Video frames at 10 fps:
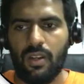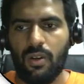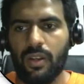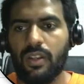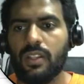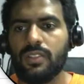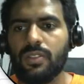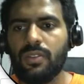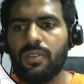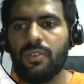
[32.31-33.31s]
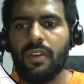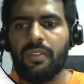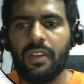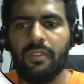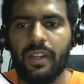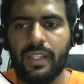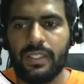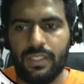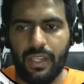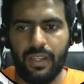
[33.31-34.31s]
Okay, so you have given a
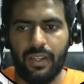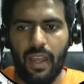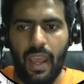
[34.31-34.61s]
string